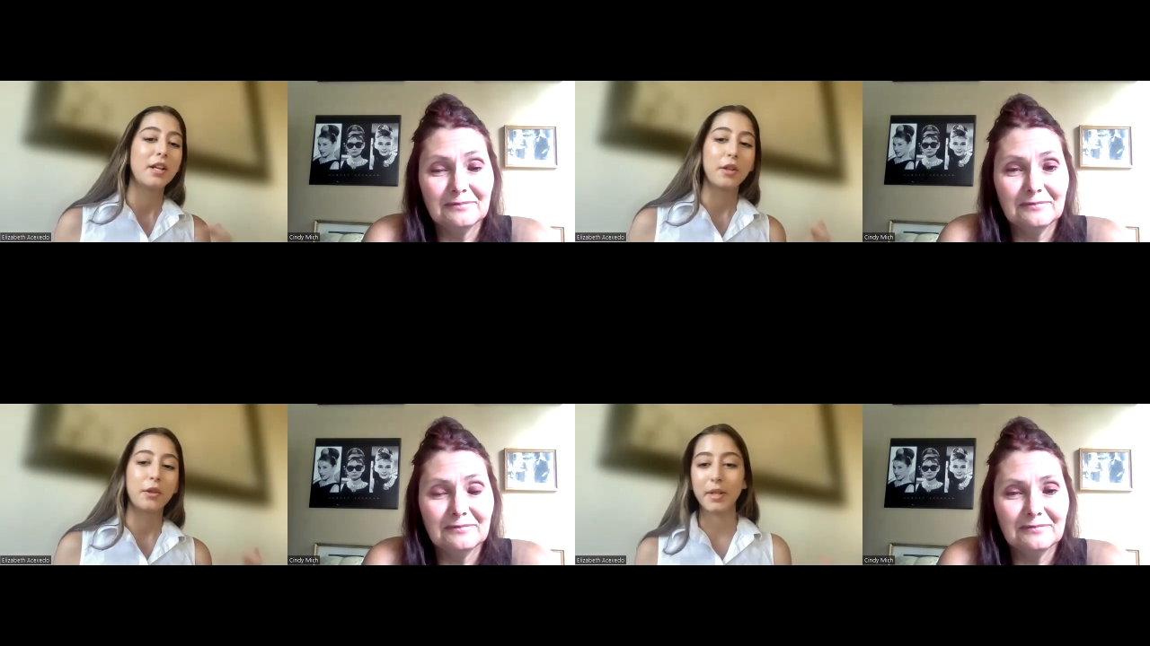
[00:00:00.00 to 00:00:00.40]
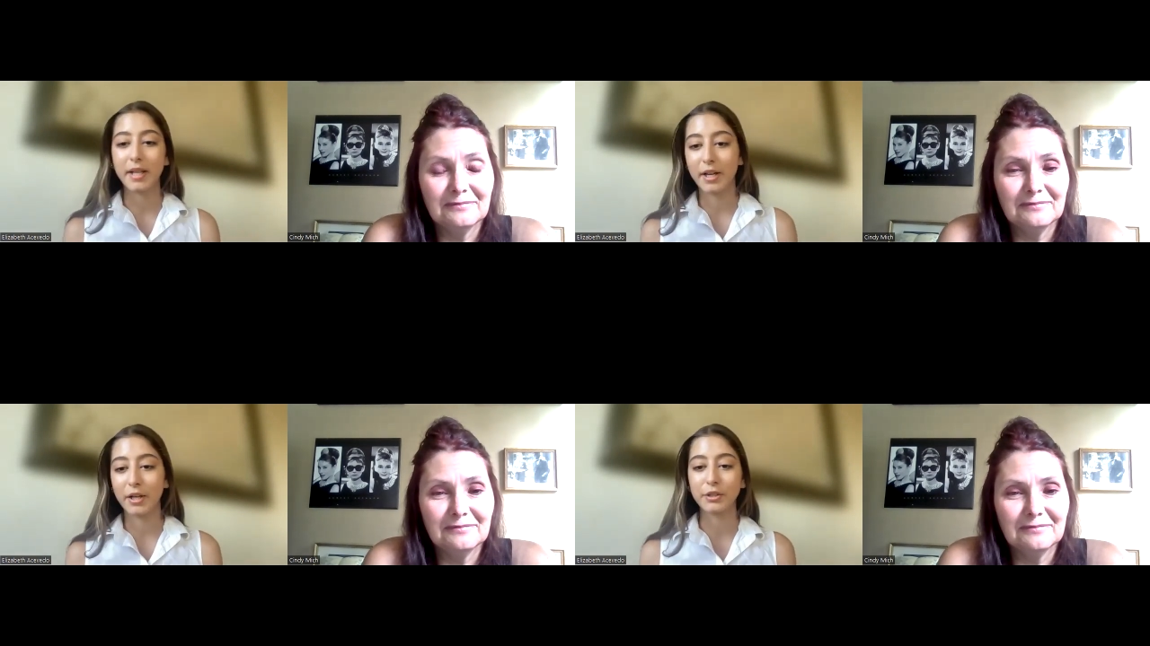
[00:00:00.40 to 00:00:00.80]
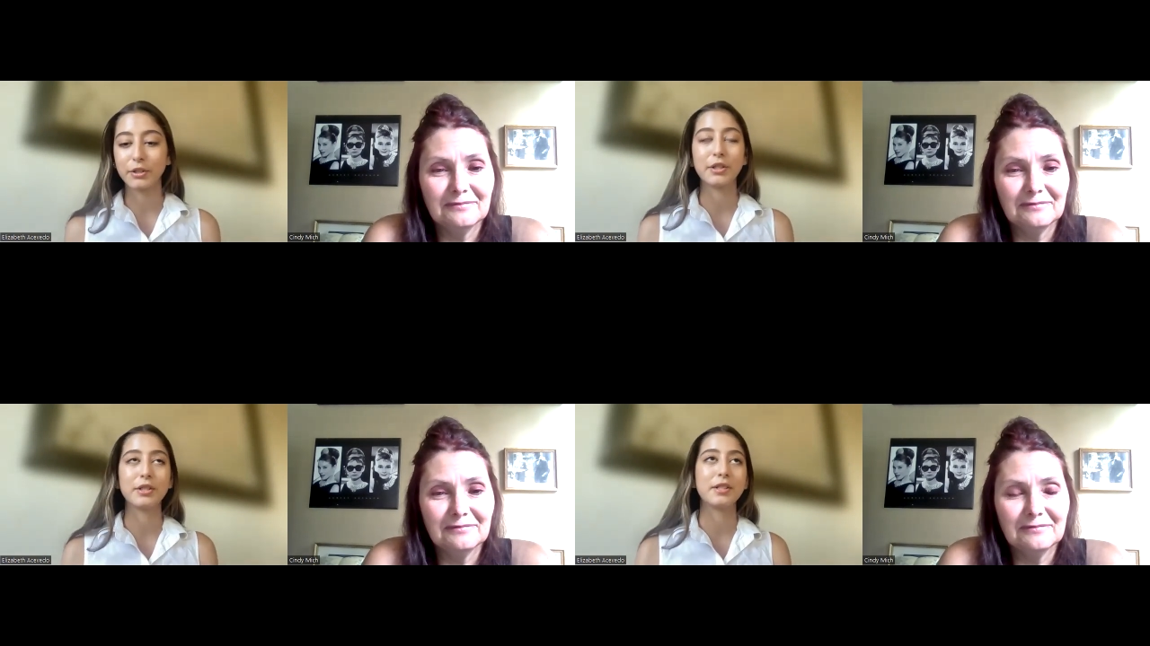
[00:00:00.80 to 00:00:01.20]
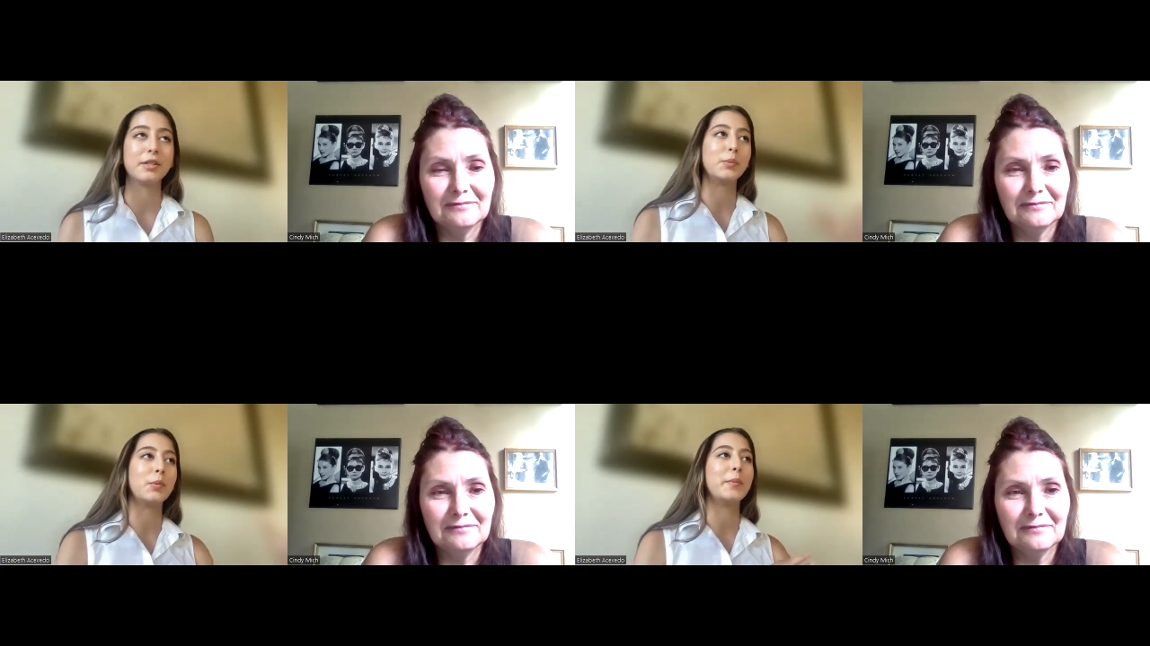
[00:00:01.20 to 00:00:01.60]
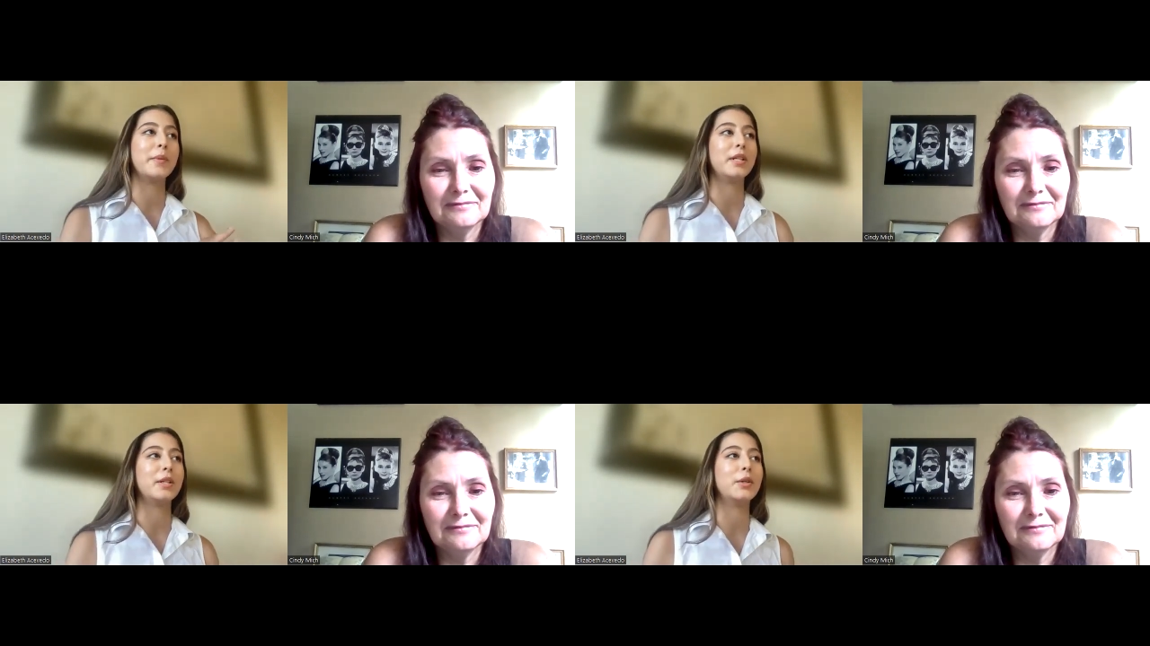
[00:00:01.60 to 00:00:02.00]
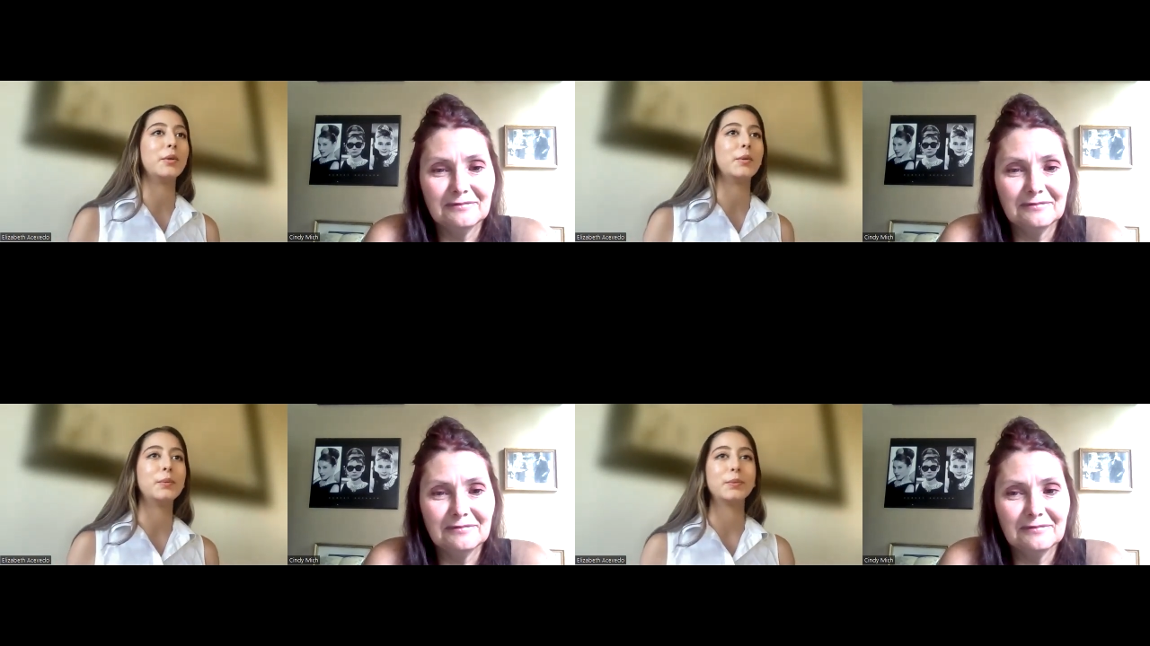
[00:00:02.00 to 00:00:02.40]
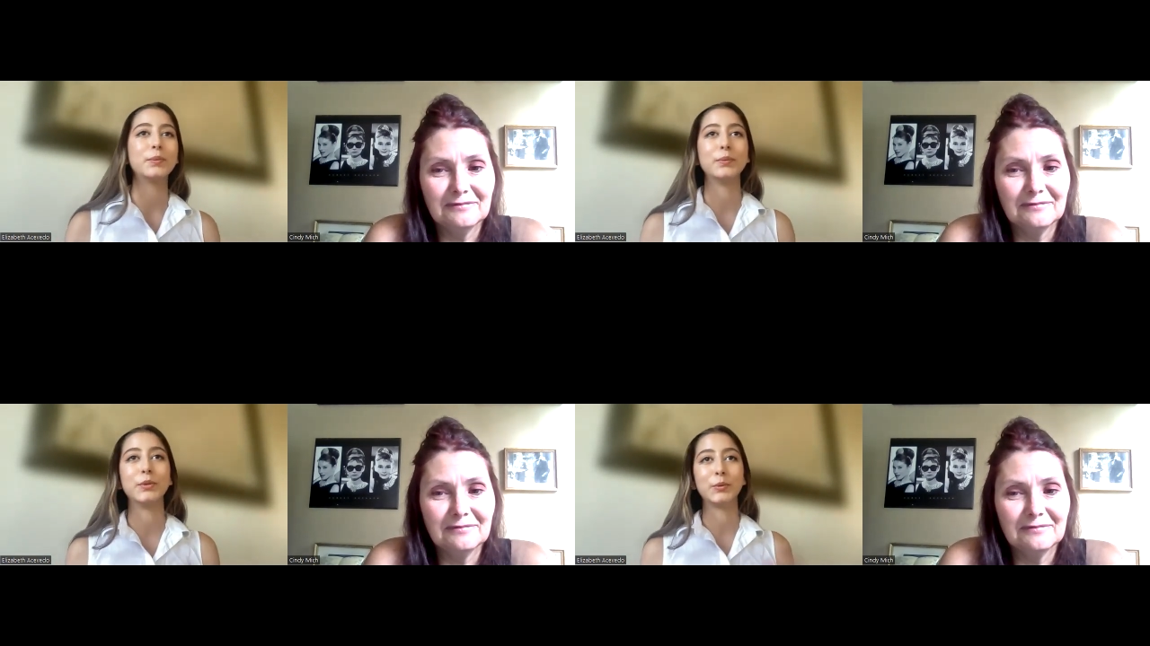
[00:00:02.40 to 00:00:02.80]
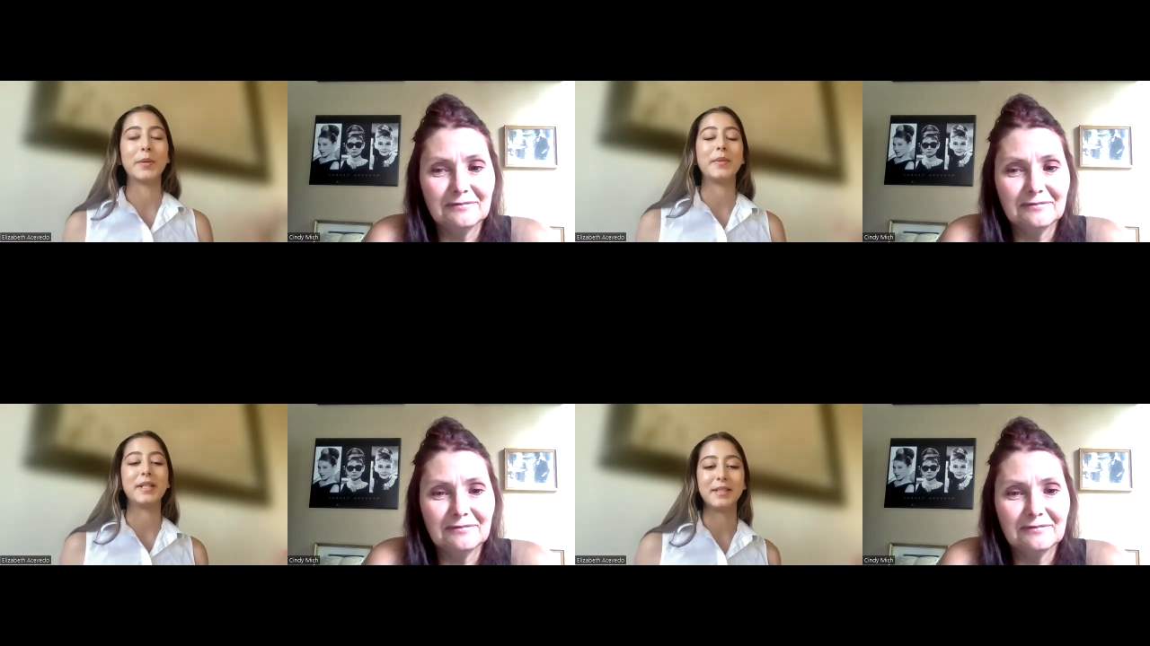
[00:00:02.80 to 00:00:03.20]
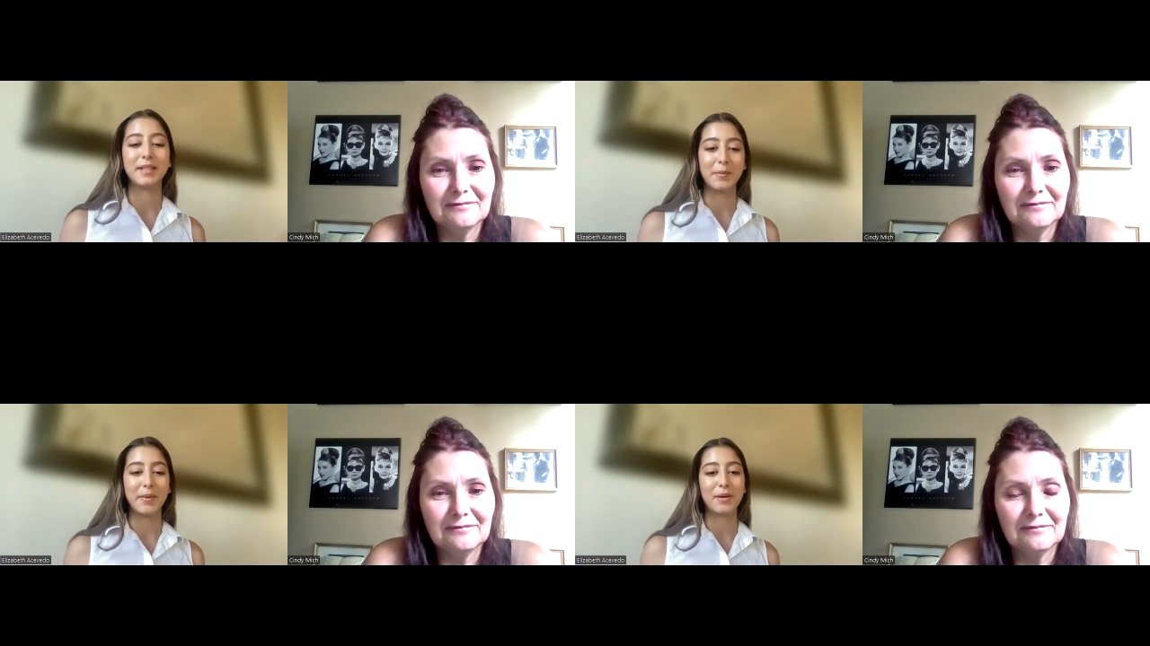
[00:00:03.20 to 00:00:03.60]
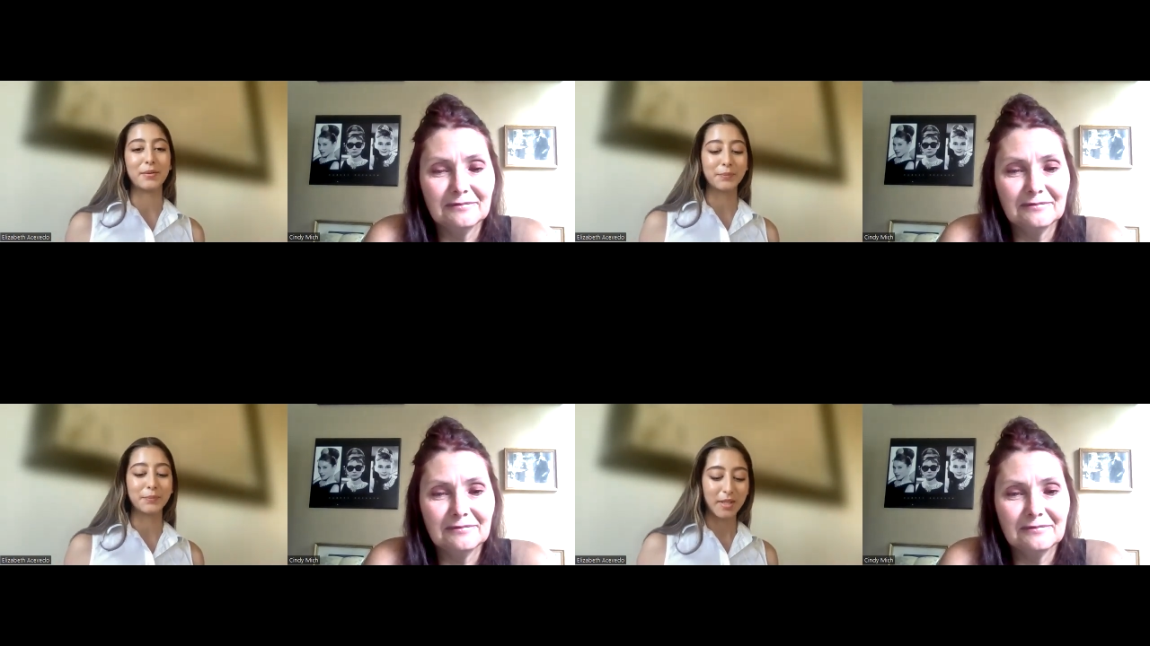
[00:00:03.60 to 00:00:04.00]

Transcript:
Speaker 1: three characters this woman who was reminiscing about